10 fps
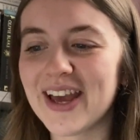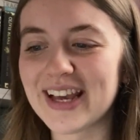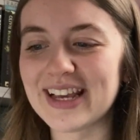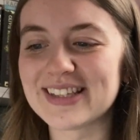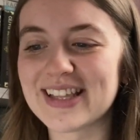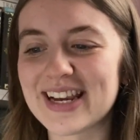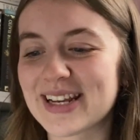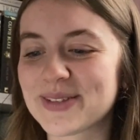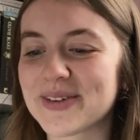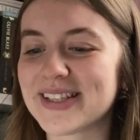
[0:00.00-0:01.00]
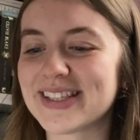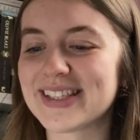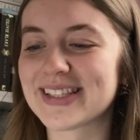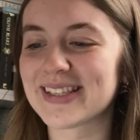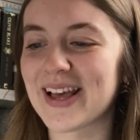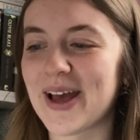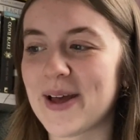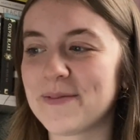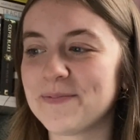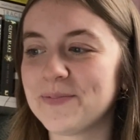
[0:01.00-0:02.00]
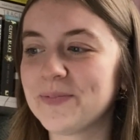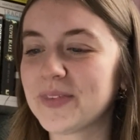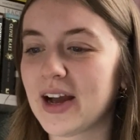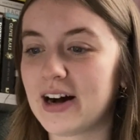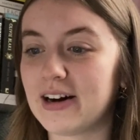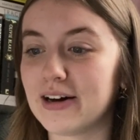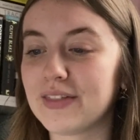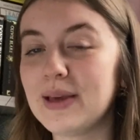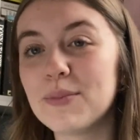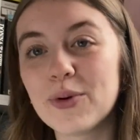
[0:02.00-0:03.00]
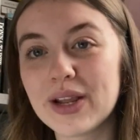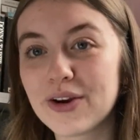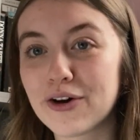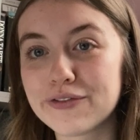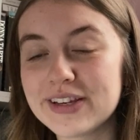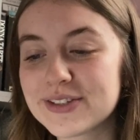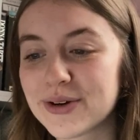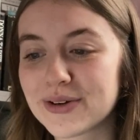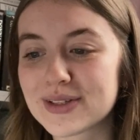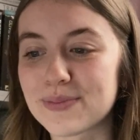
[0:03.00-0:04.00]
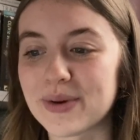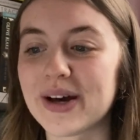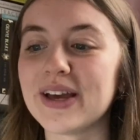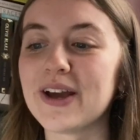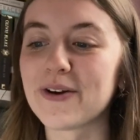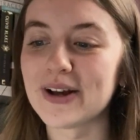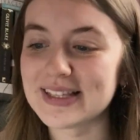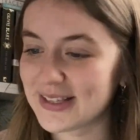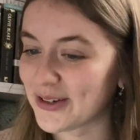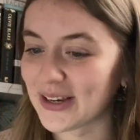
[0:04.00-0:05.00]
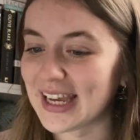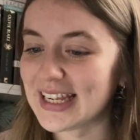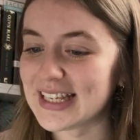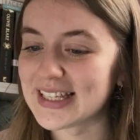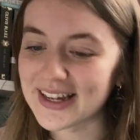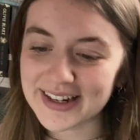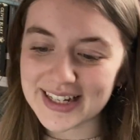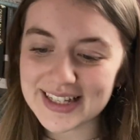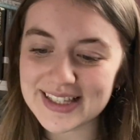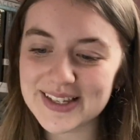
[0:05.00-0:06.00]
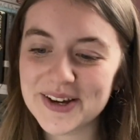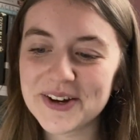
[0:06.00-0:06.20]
Okay, so the next ones um, are the Morning Coffee Socks by Crazy Sock Lady Designs